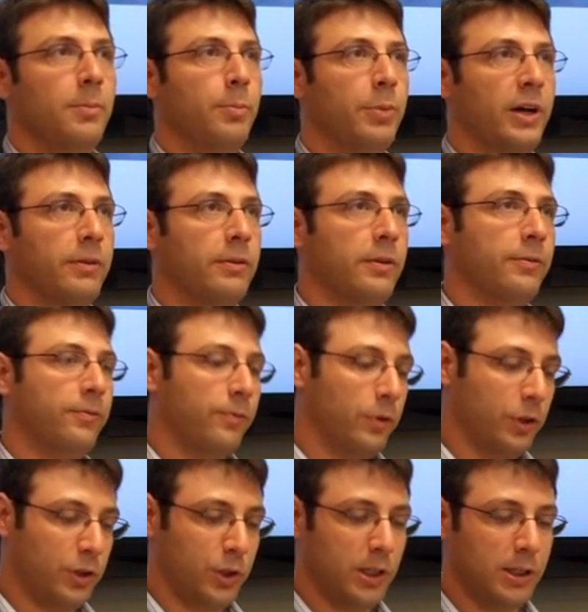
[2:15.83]
But the
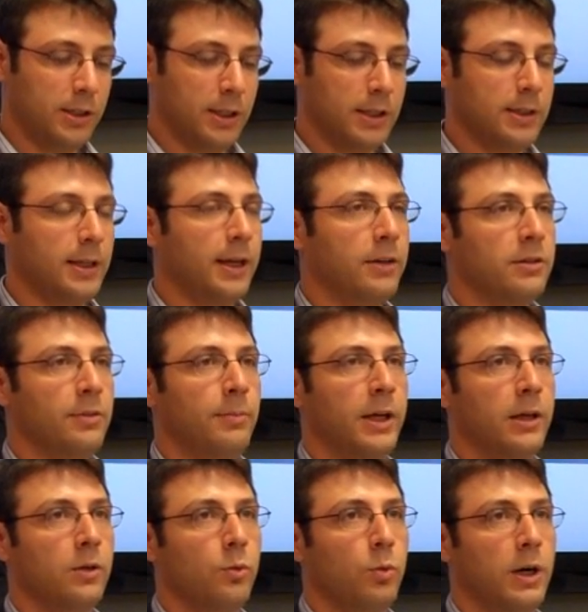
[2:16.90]
first 6,000
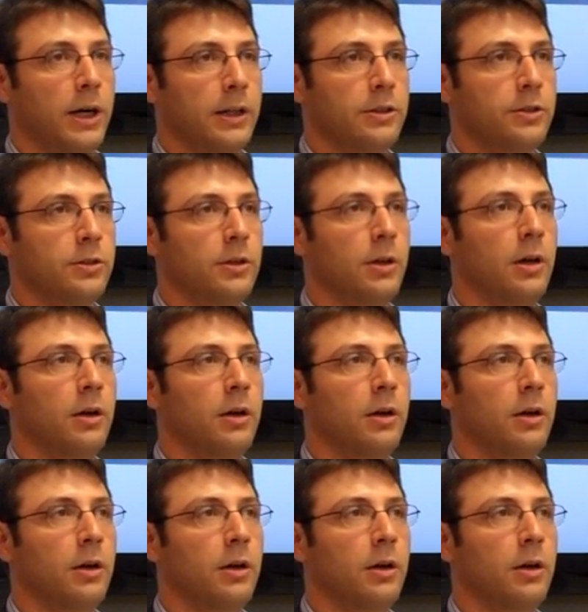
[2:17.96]
megawatts